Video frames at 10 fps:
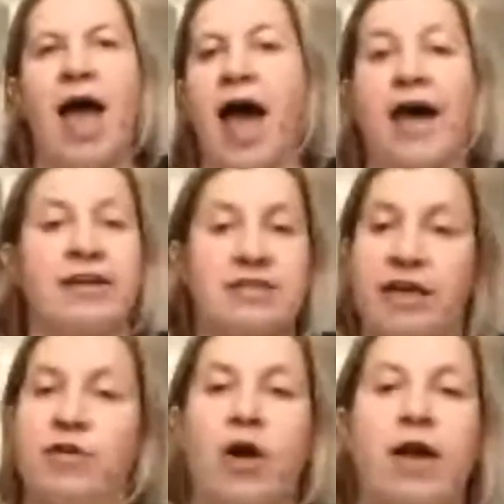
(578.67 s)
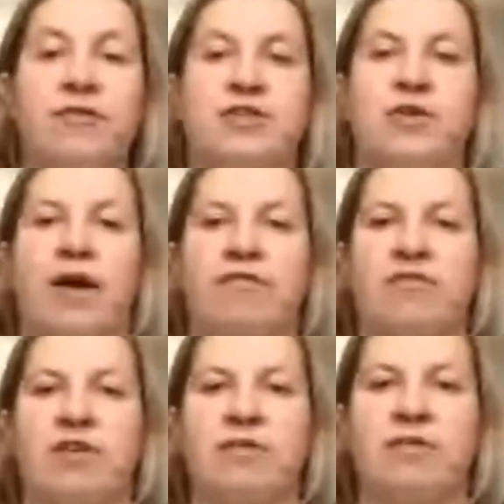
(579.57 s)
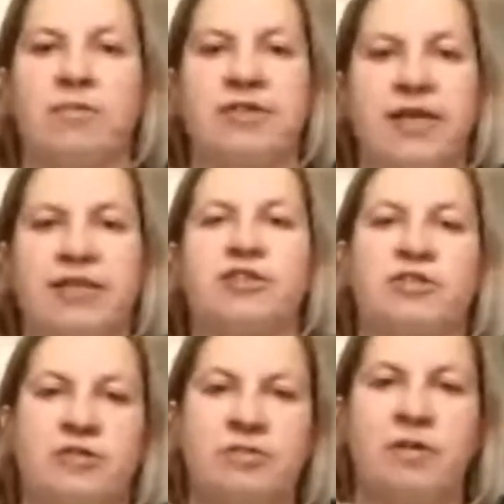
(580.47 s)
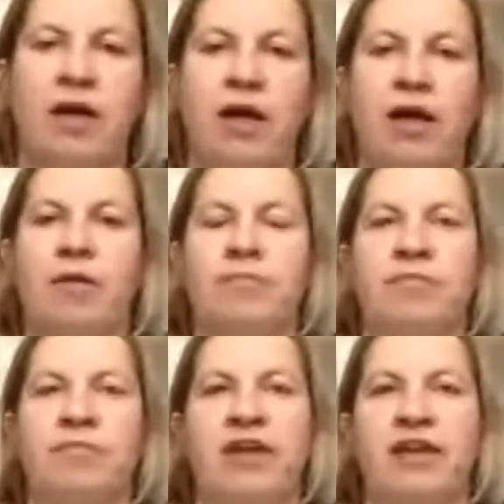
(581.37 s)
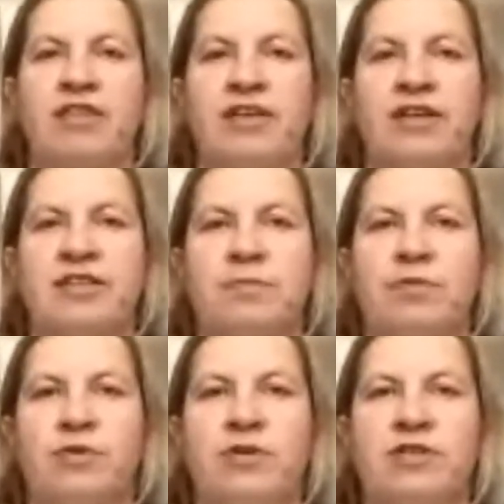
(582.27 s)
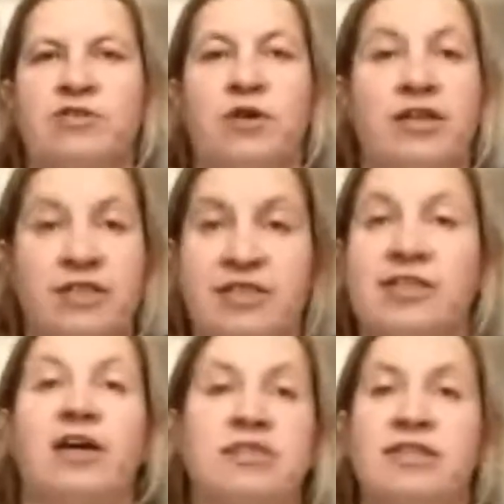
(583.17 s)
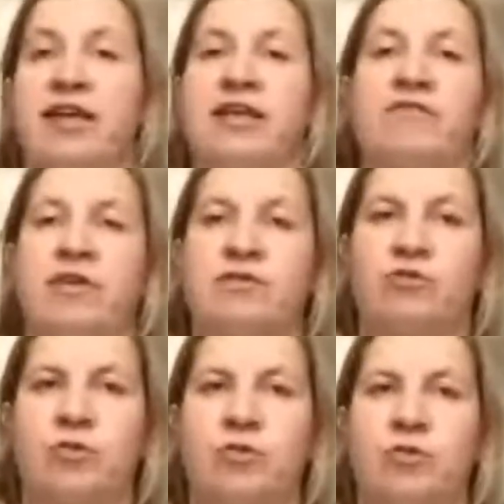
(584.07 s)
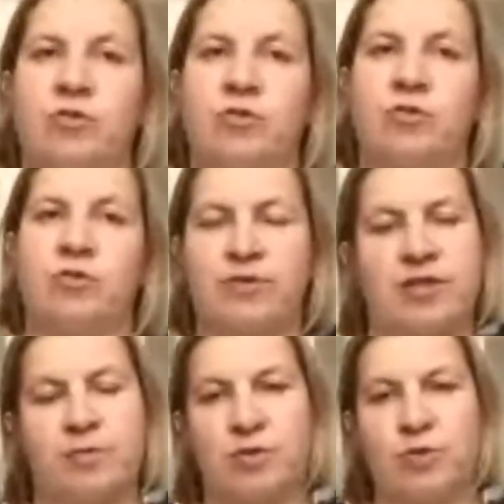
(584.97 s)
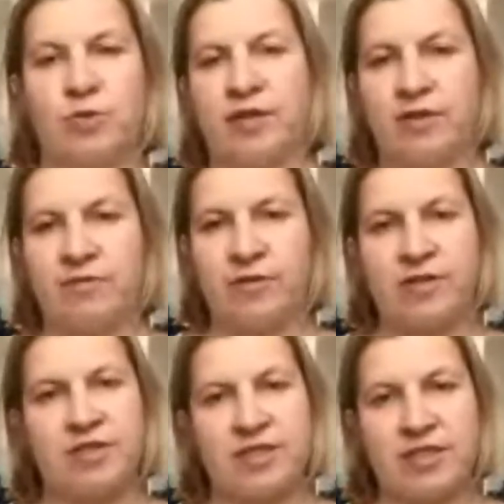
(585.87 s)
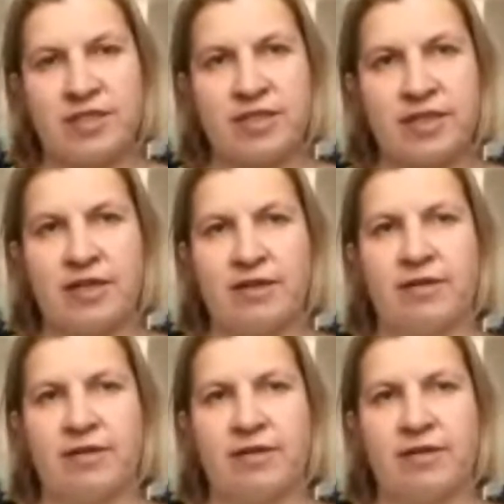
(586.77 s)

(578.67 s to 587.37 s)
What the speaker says: And, if you do have the potential, then I think it's important to try and discuss any of those groups or categories between universities,